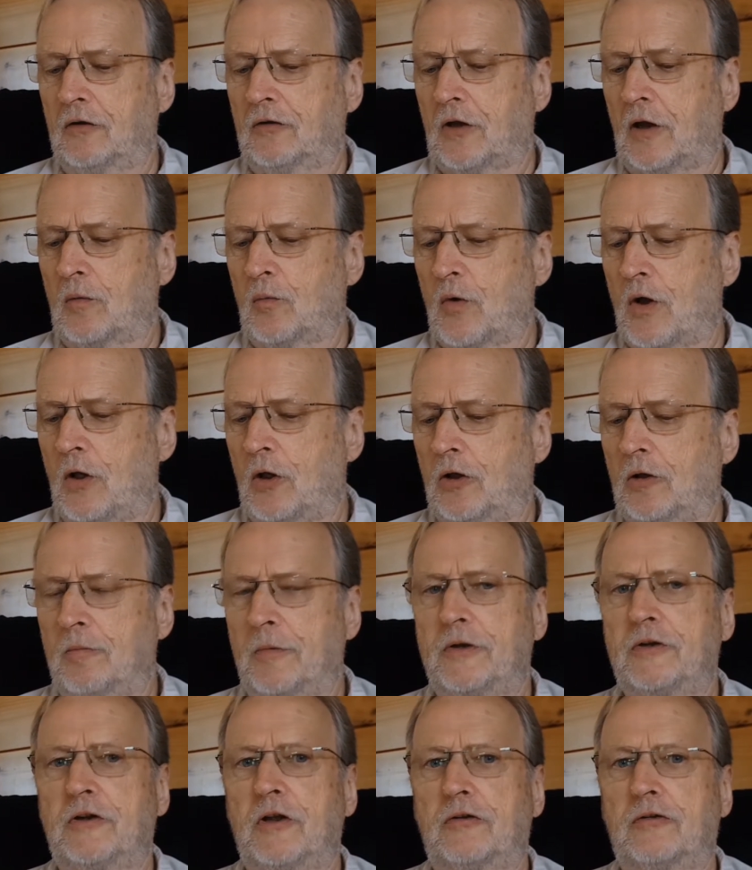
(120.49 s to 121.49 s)
unwelcome
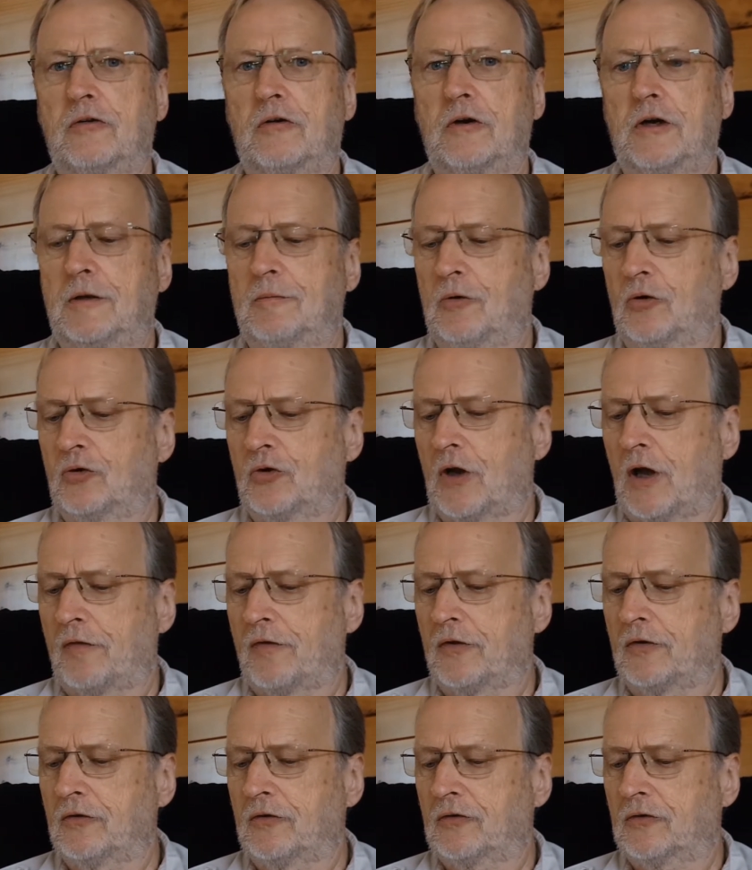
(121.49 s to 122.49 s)
and disagreeable to
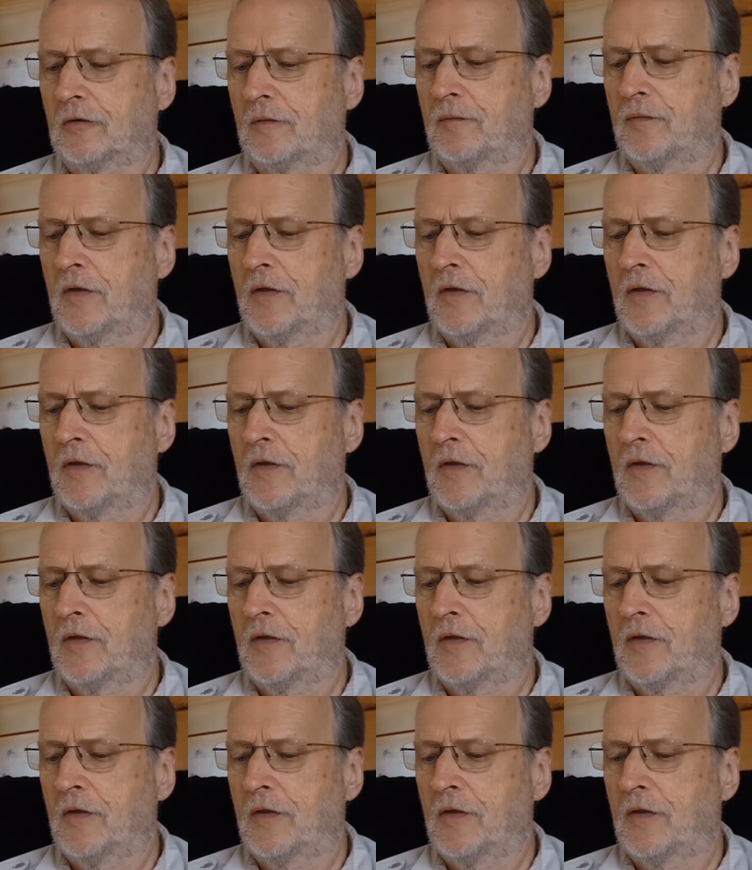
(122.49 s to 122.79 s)
others,